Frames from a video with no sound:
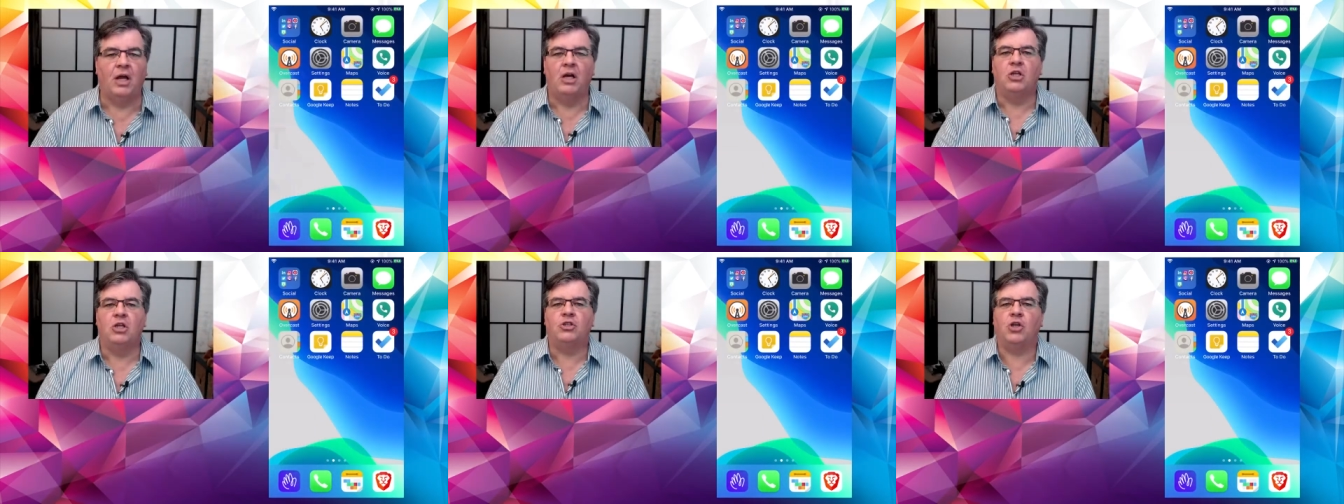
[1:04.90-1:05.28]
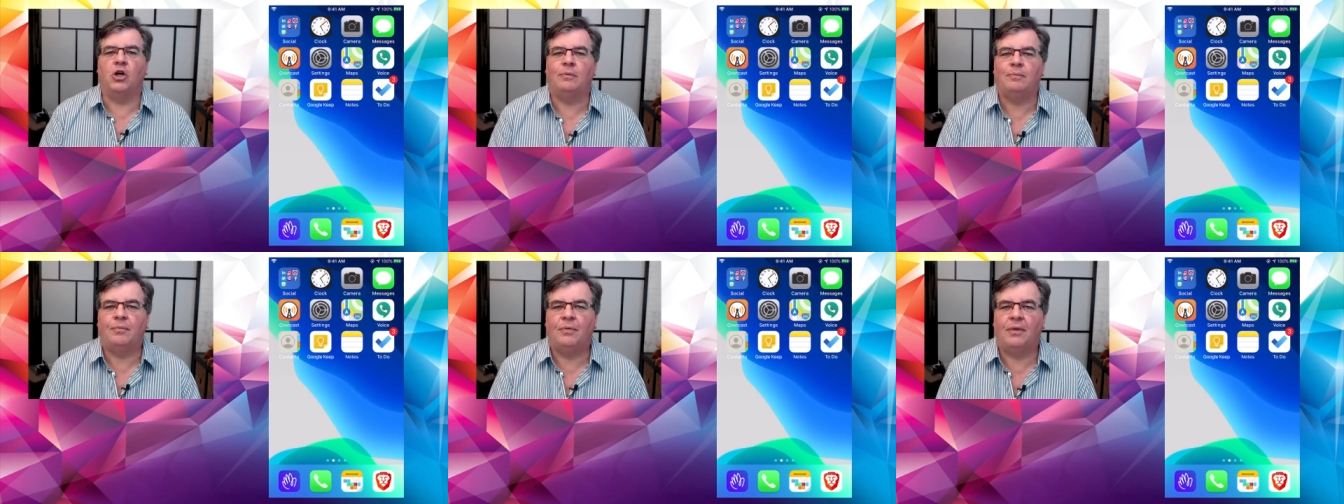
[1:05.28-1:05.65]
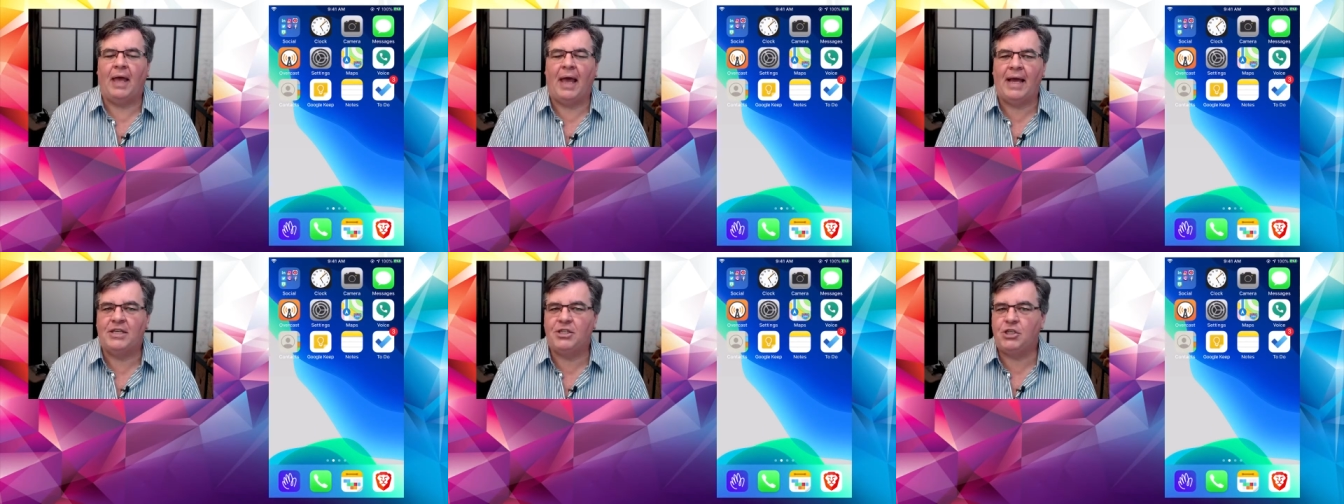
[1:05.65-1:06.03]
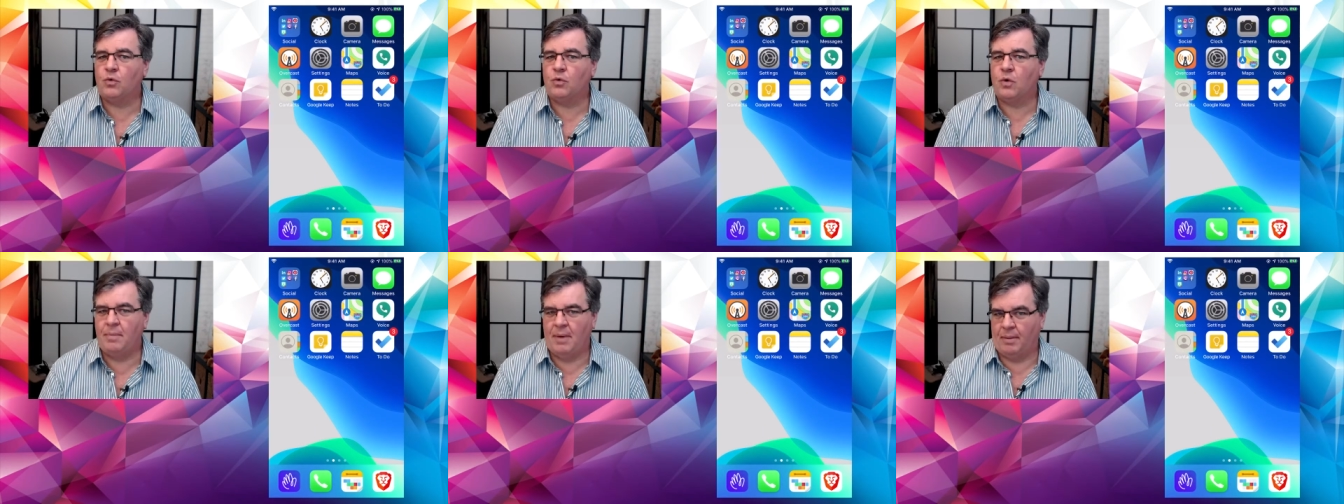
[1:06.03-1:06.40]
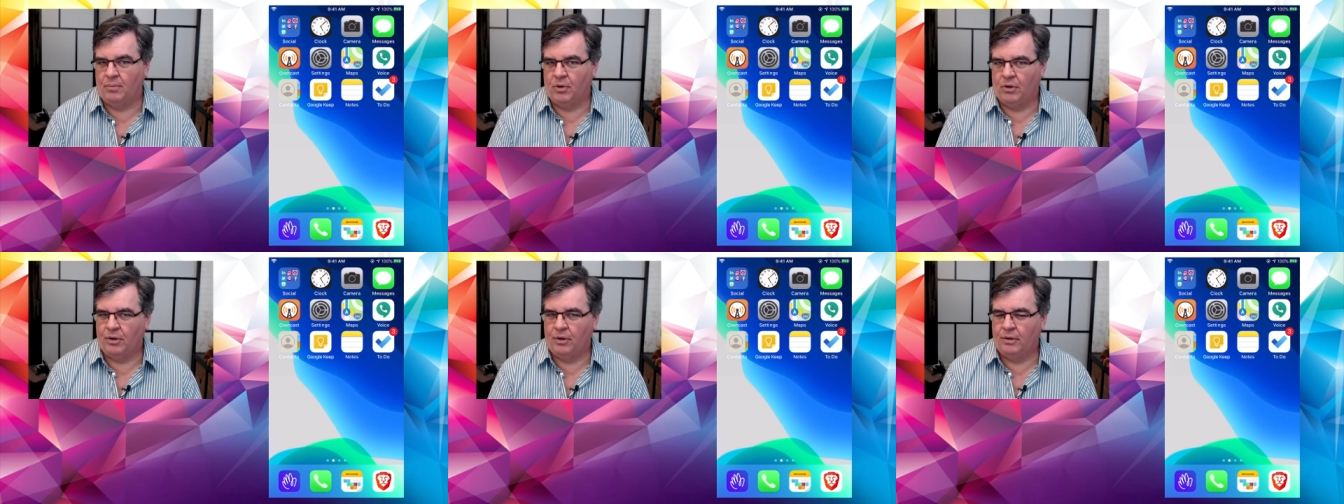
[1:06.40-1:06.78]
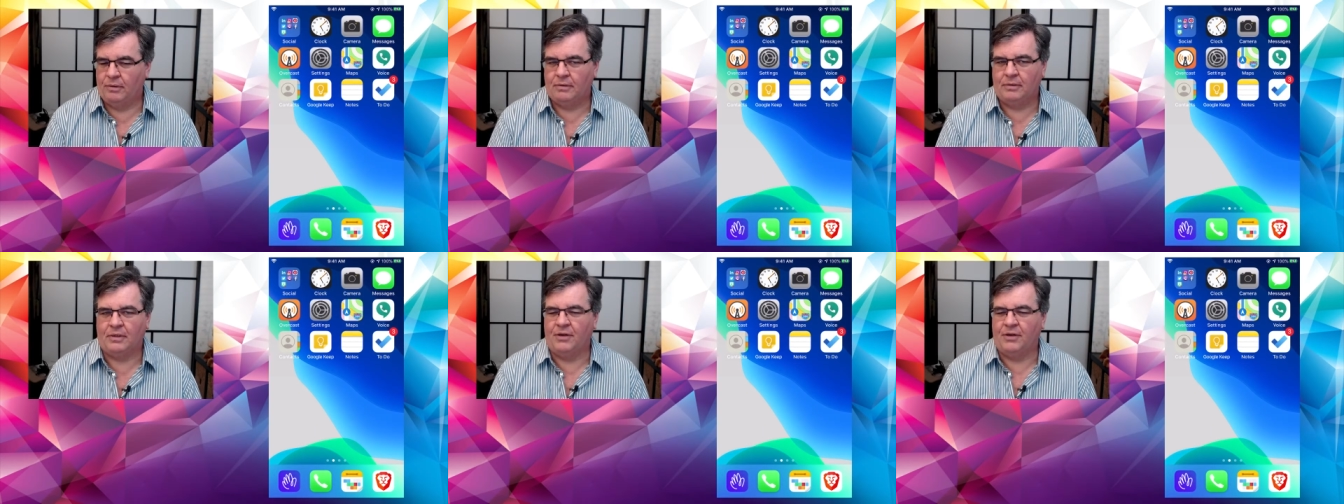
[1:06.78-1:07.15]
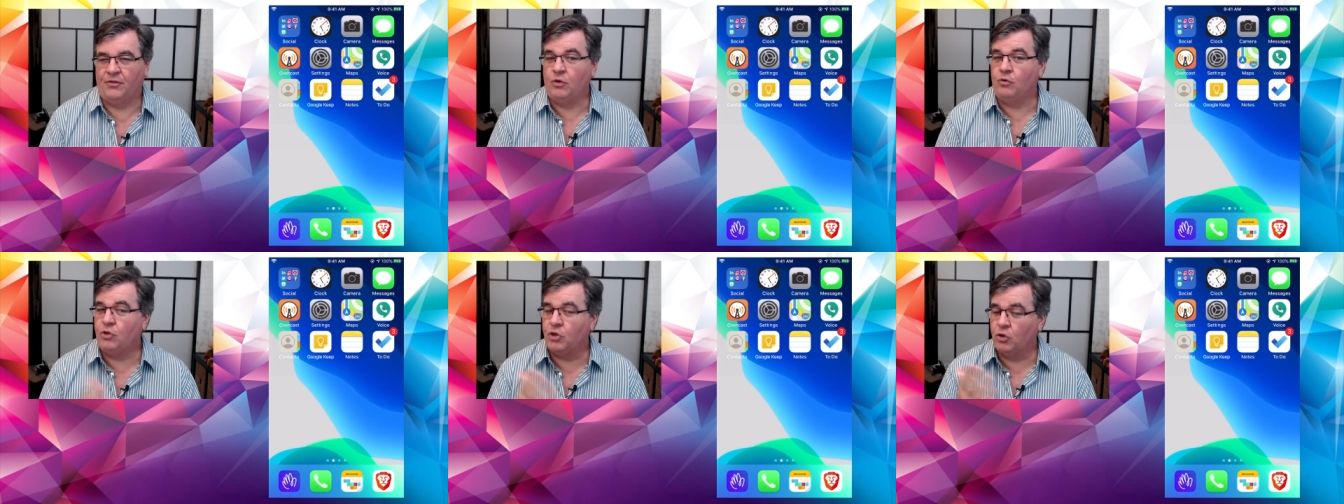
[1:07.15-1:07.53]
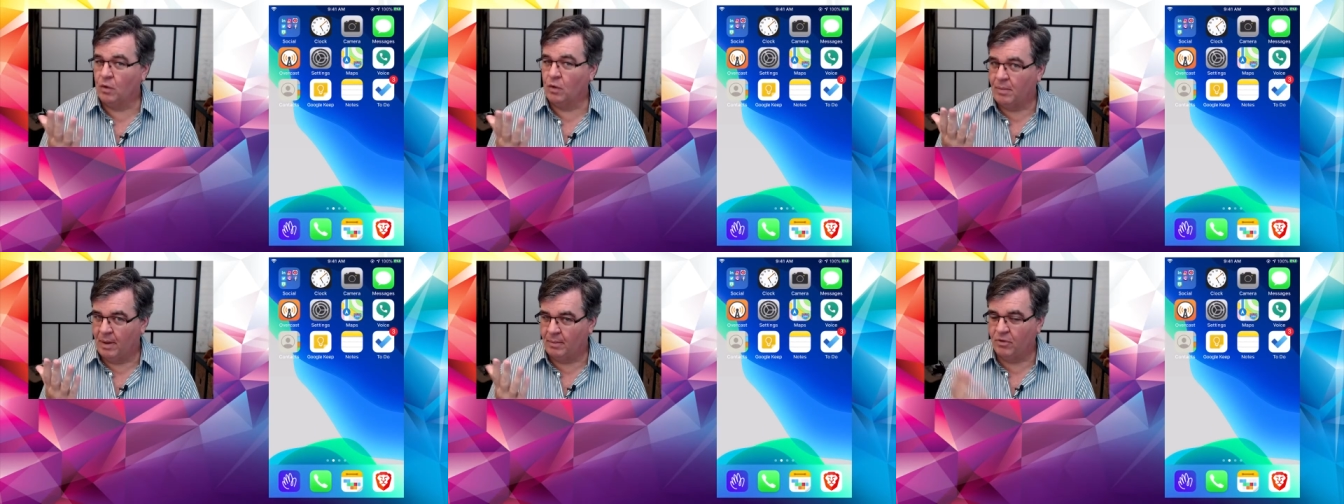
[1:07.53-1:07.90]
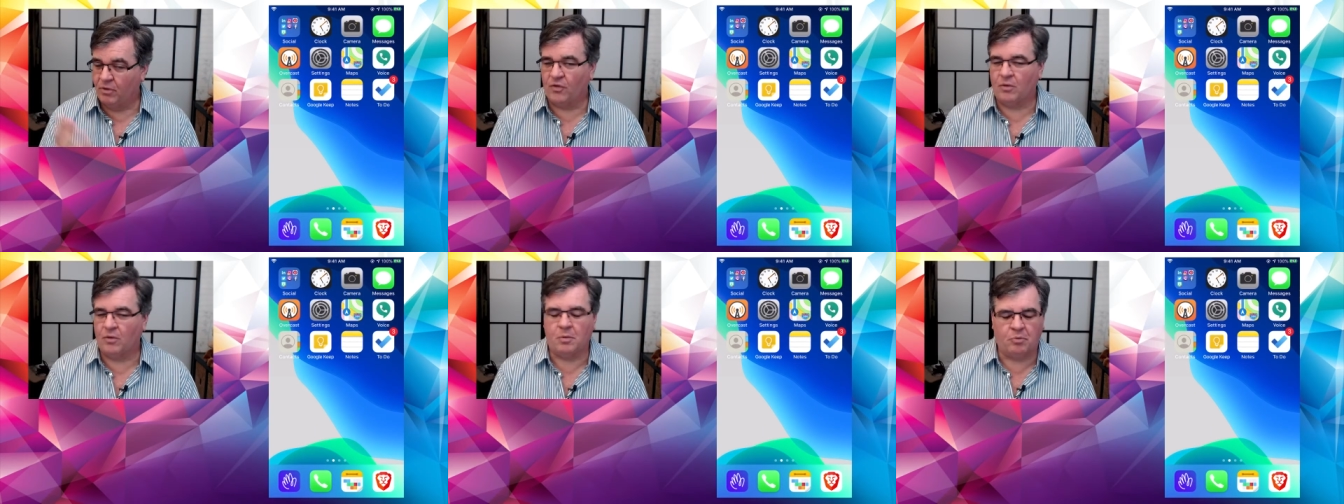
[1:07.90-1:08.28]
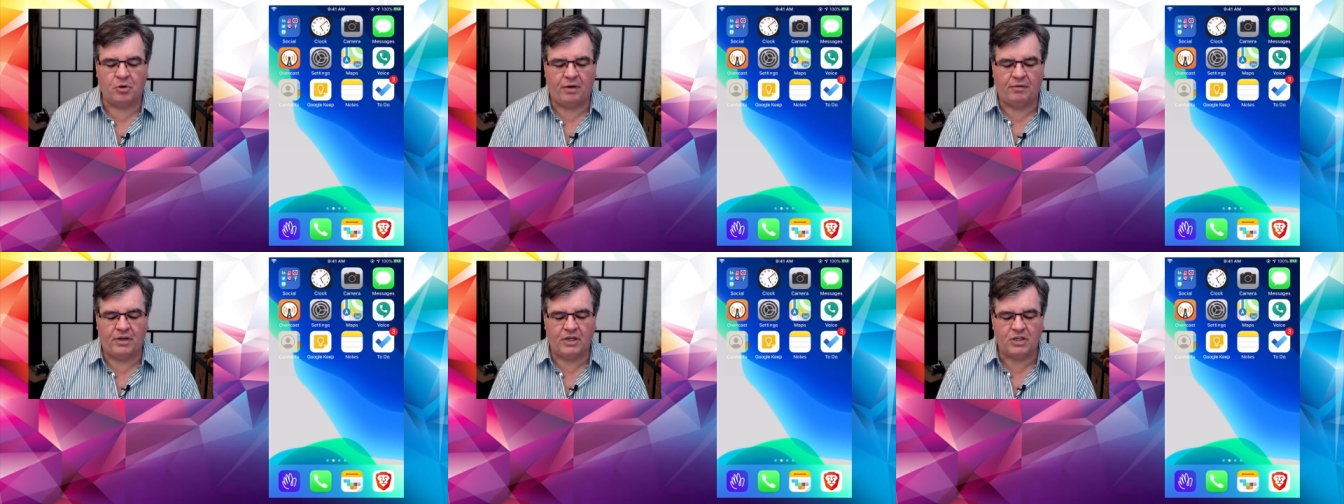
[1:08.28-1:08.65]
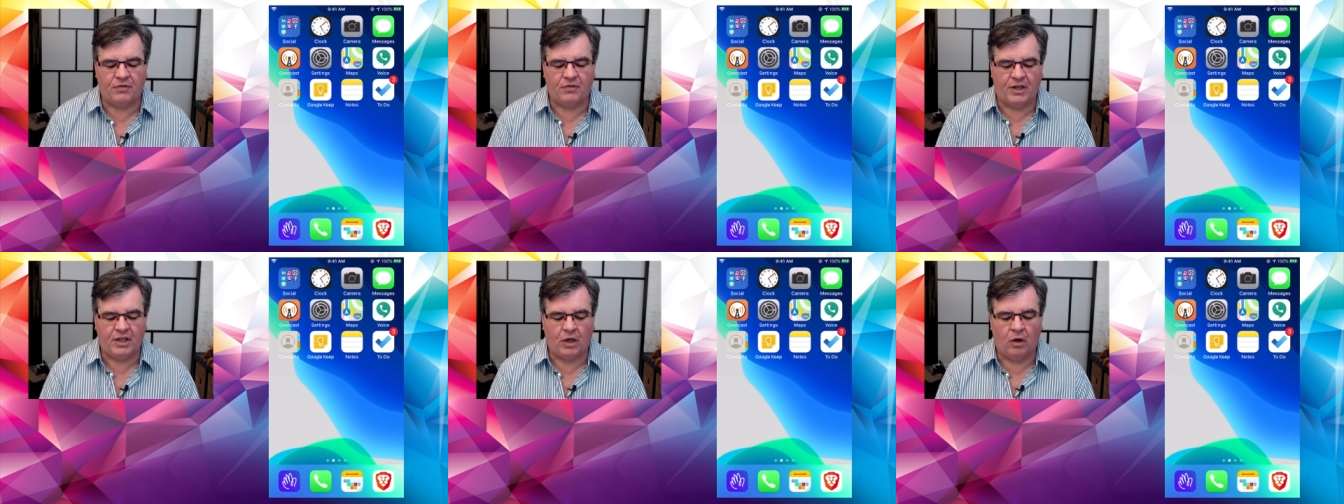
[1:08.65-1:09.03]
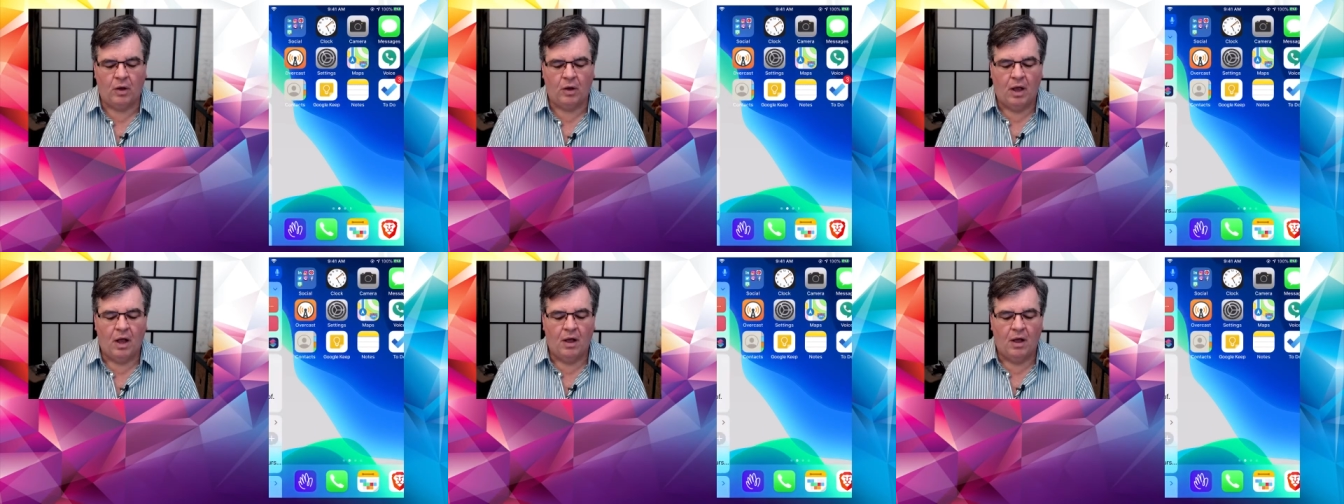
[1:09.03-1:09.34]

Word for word: So as you remember, if you do remember from a previous video,